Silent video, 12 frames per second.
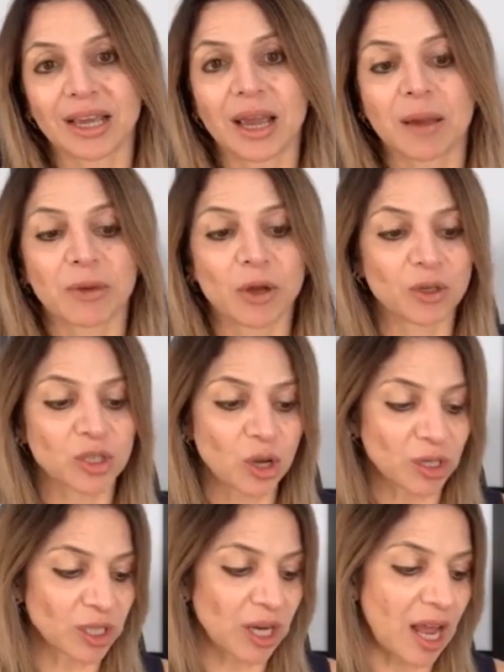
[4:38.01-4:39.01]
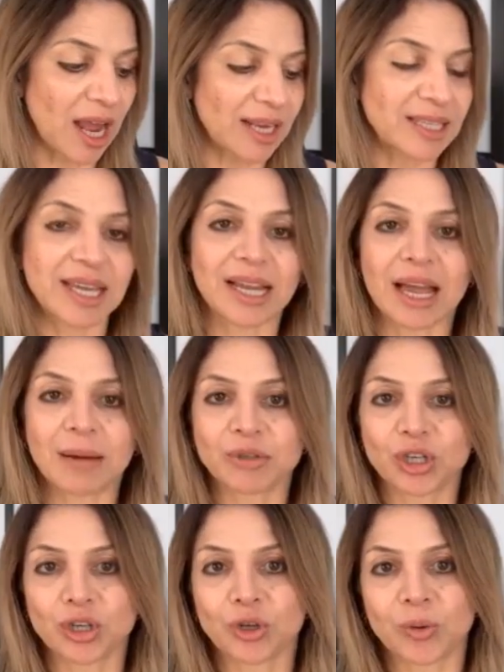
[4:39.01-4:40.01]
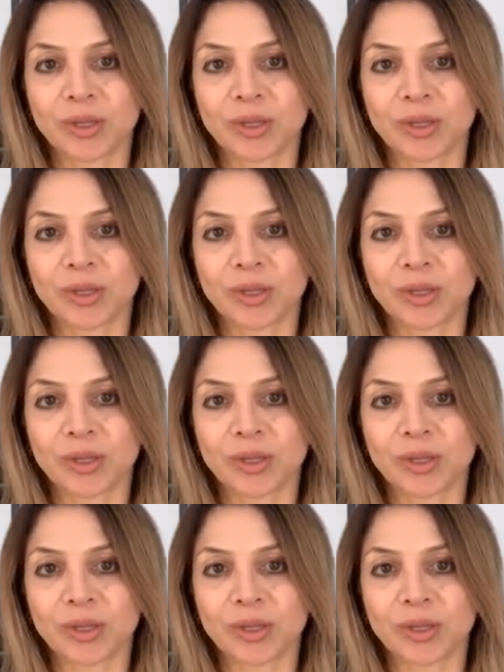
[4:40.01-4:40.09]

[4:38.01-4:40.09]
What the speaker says: because those clients that come to you and